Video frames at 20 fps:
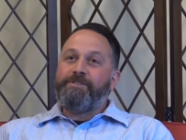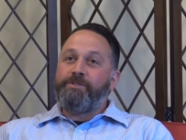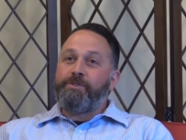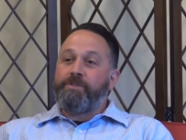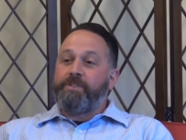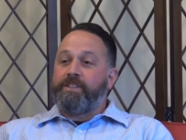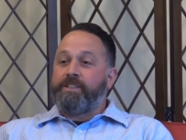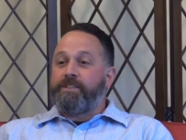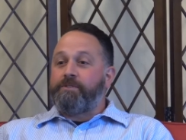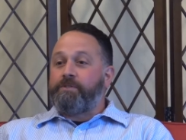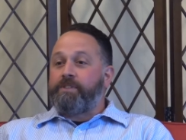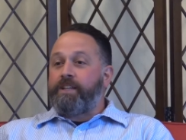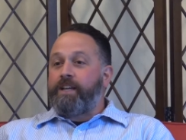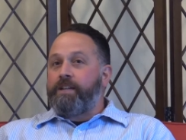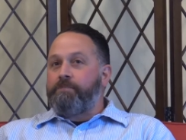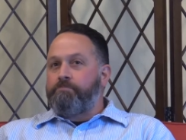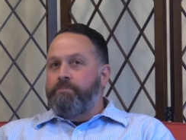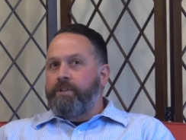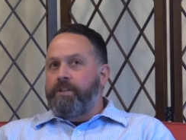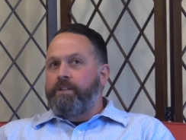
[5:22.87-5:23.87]
do anything with
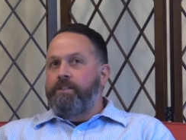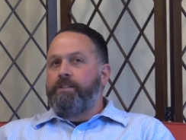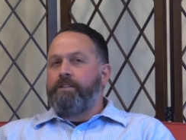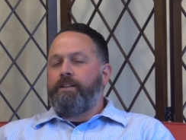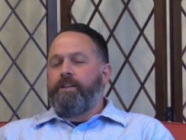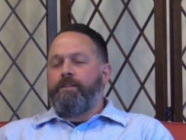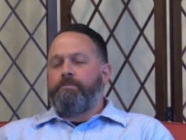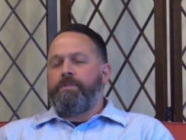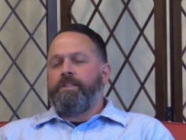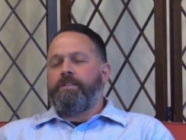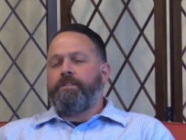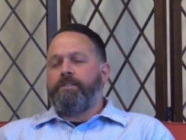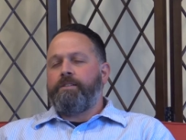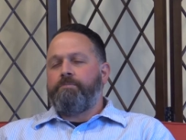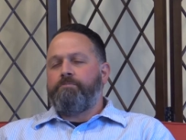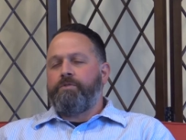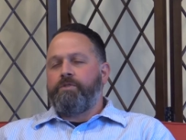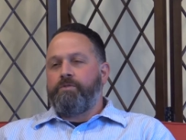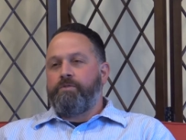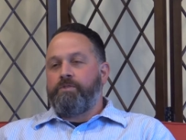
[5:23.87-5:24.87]
that. But, I mean, you end
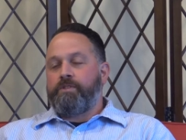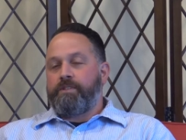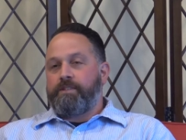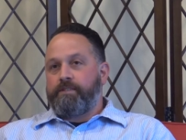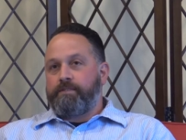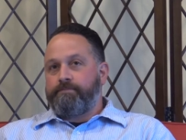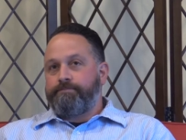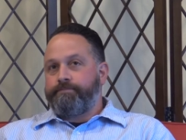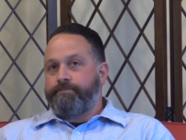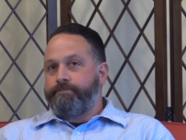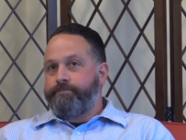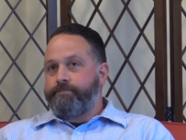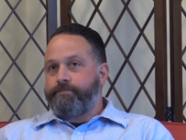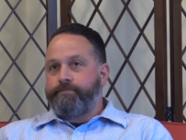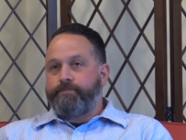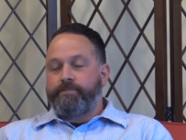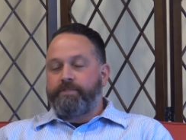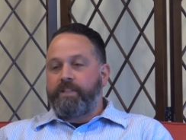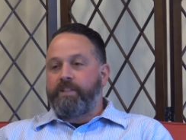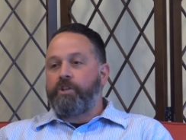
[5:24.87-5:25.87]
up using
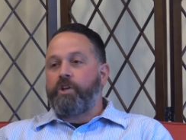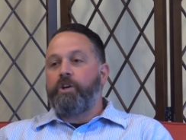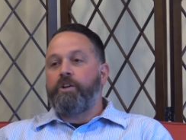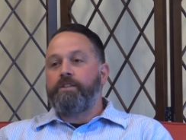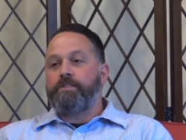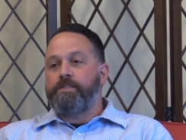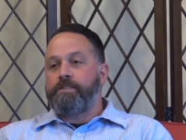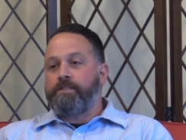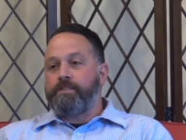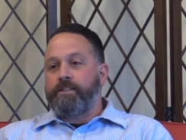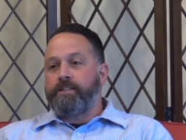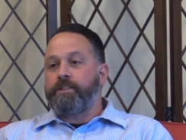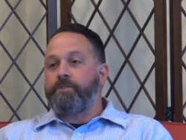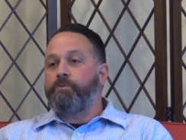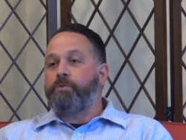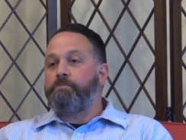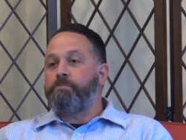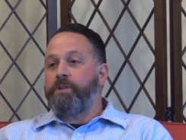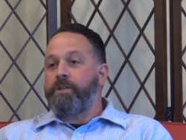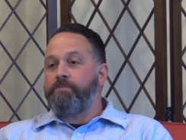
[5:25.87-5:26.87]
psychology dealing
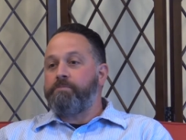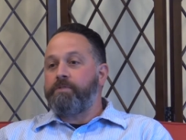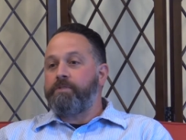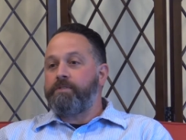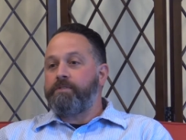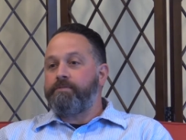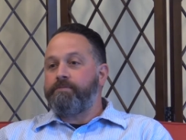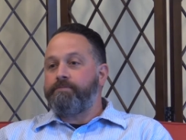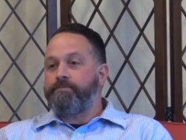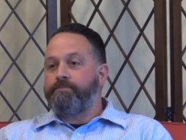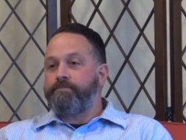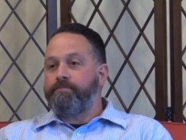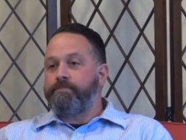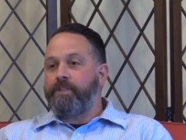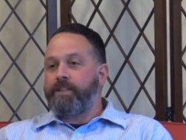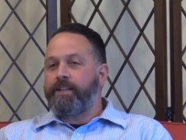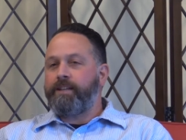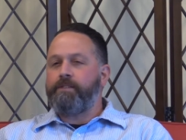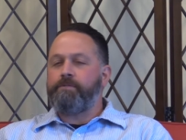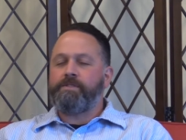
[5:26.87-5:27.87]
with people.
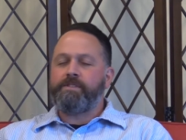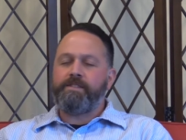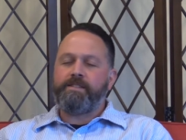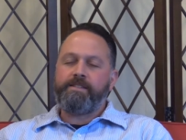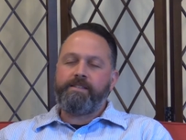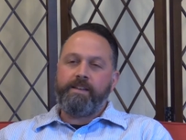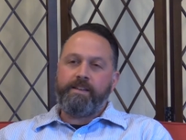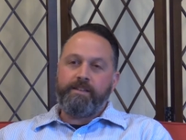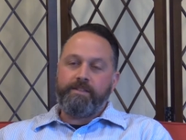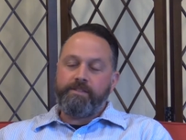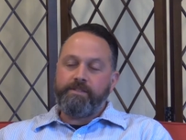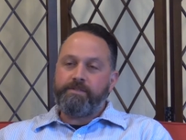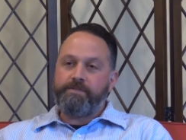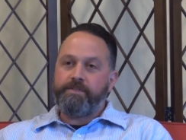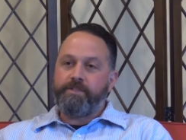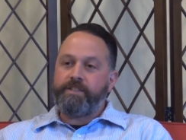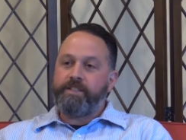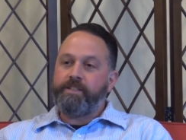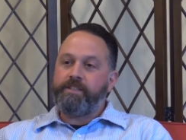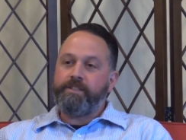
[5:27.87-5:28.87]
Like, I was in sales
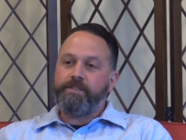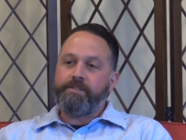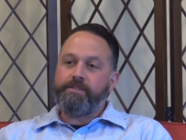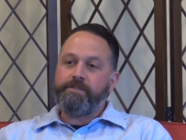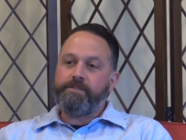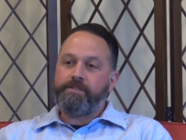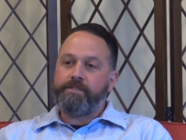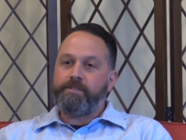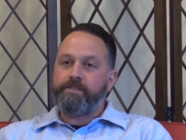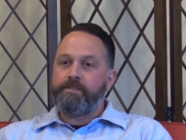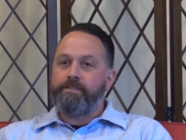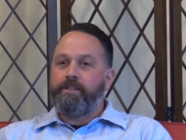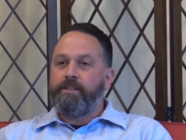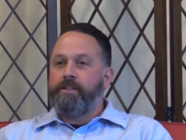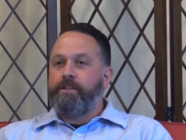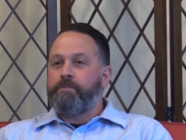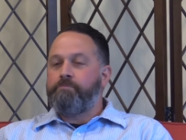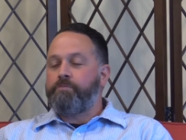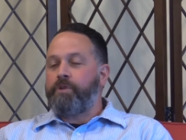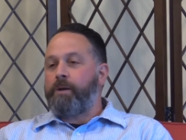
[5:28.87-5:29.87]
for years and
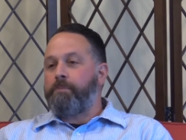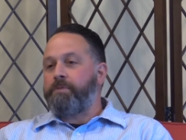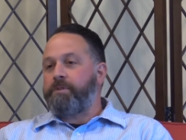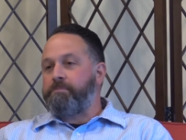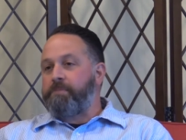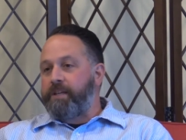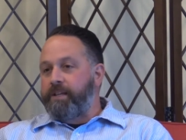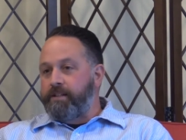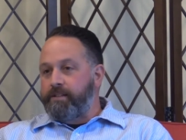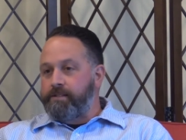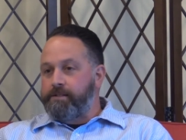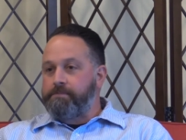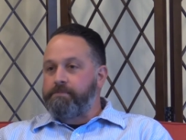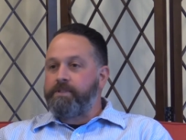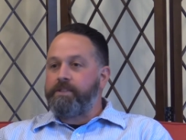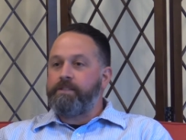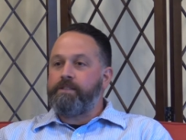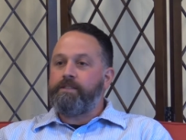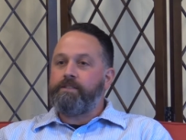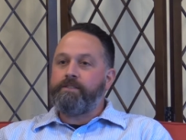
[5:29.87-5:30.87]
property
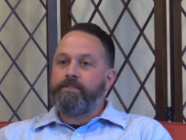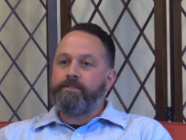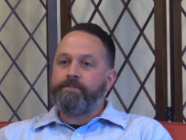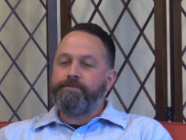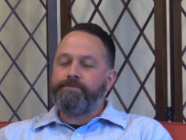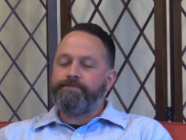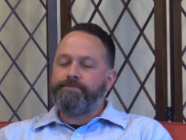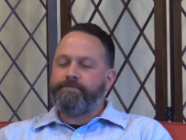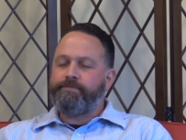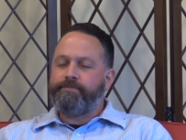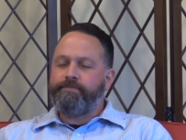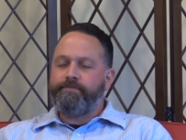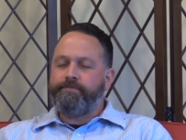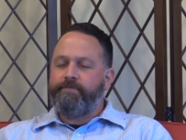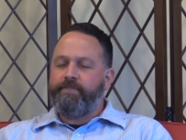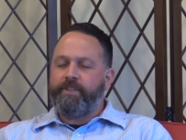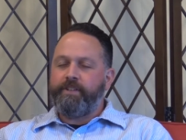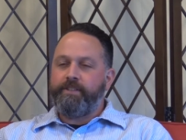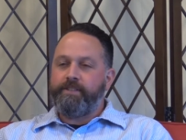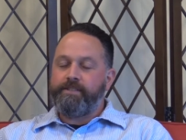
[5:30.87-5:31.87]
management and
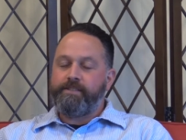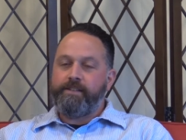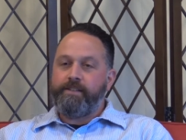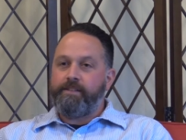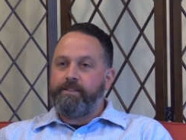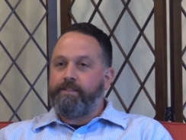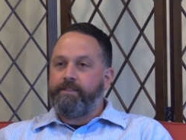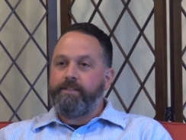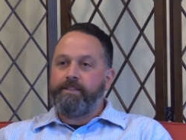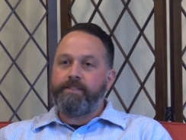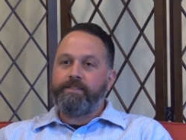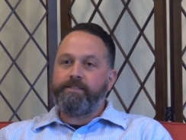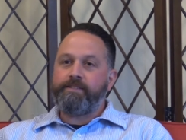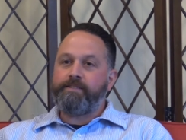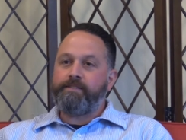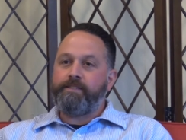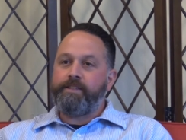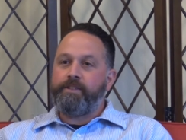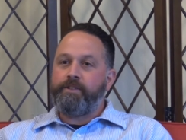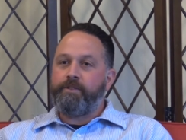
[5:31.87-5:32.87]
various other
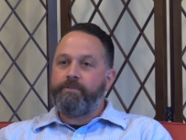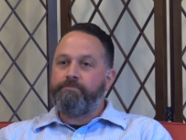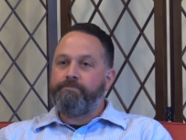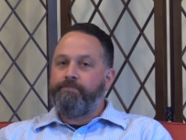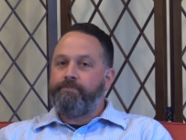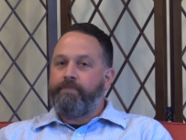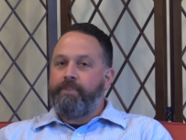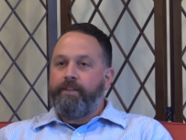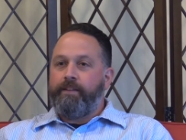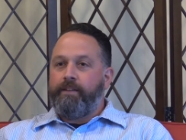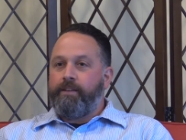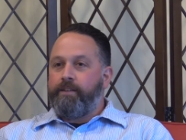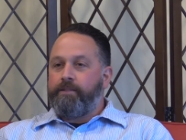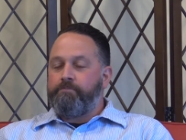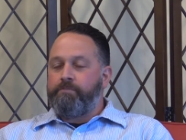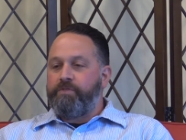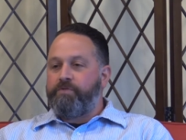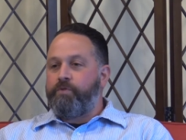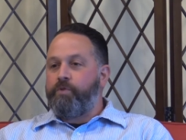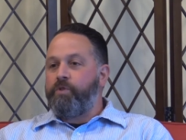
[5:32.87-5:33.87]
things,
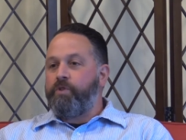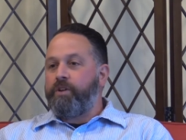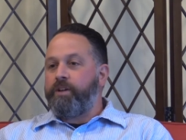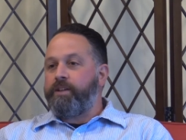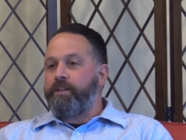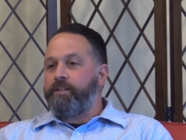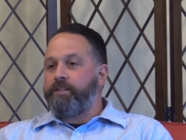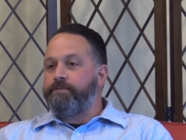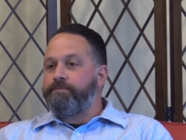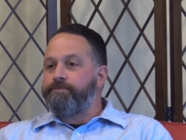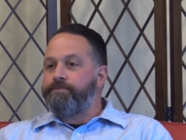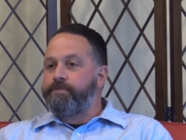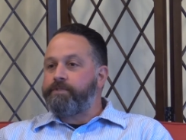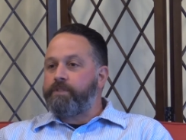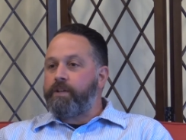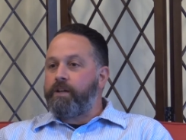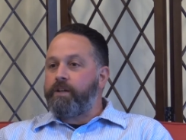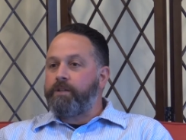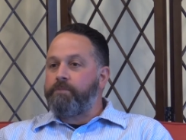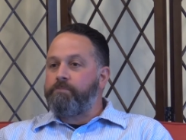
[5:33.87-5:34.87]
before I
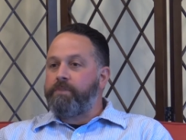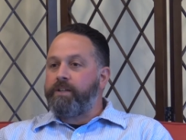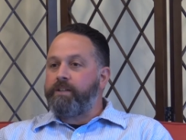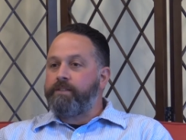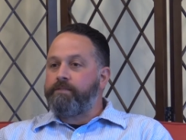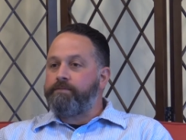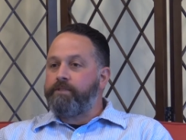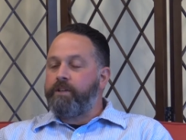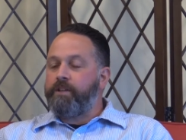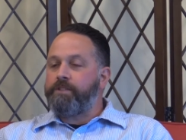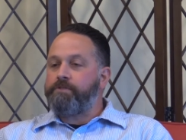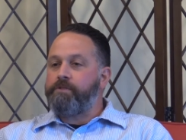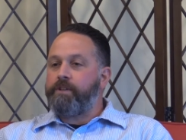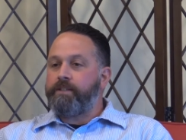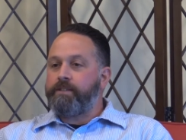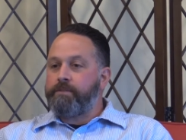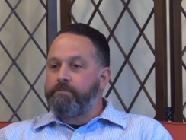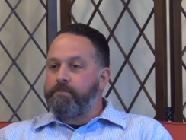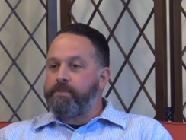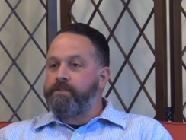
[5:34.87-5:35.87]
started my
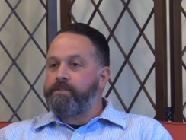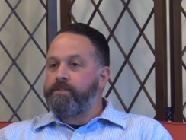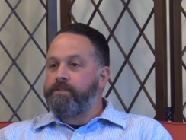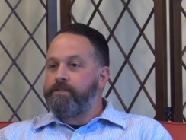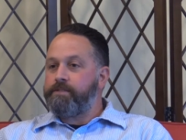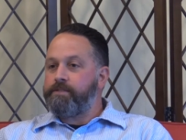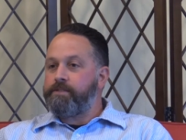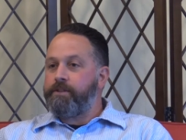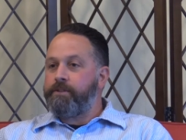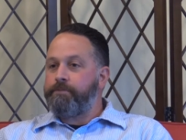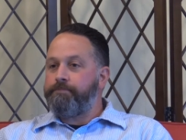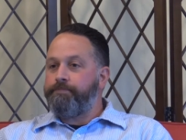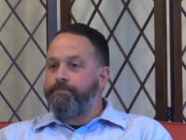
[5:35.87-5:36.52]
contracting business. So